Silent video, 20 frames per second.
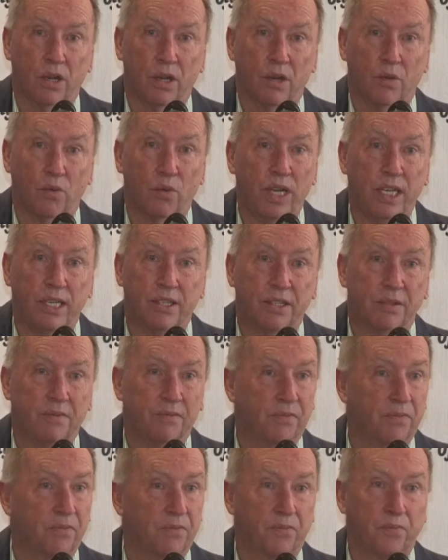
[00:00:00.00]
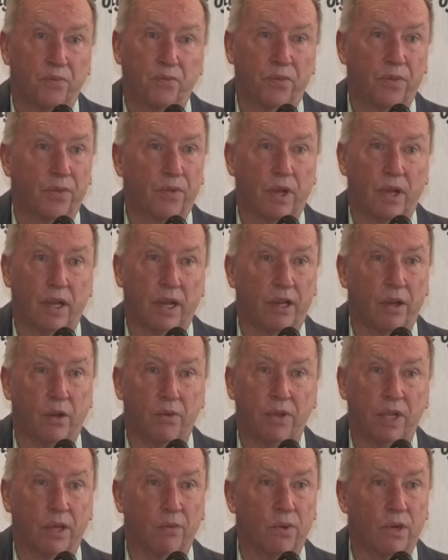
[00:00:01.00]
Wheat, I don't
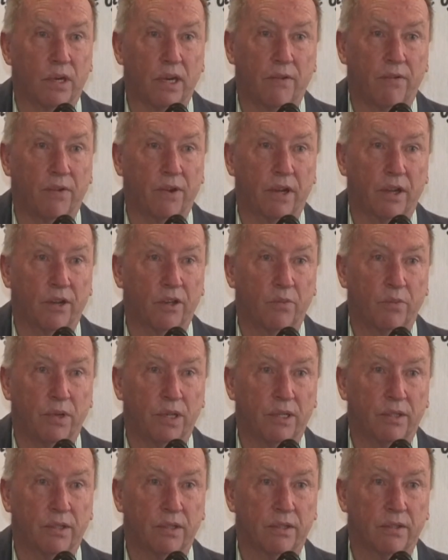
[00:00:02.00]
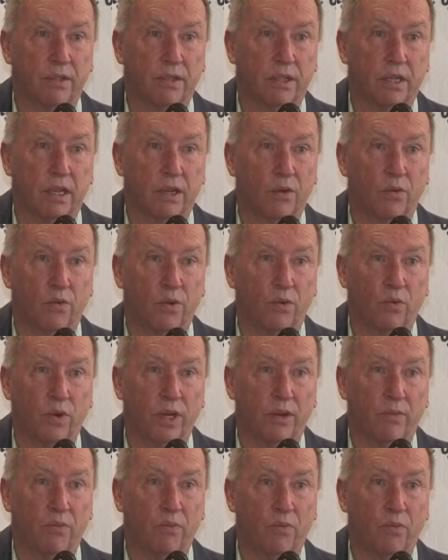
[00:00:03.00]
think we're ever going to be, you know,
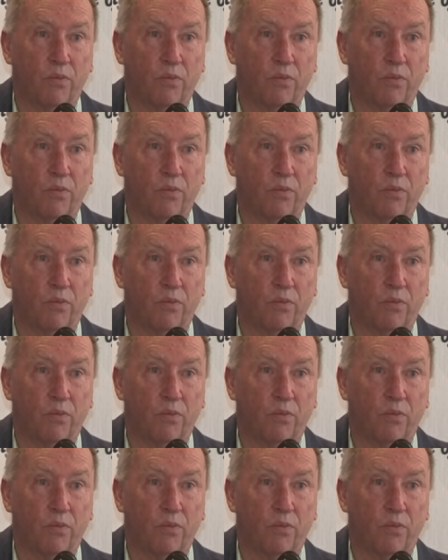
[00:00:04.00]
we're,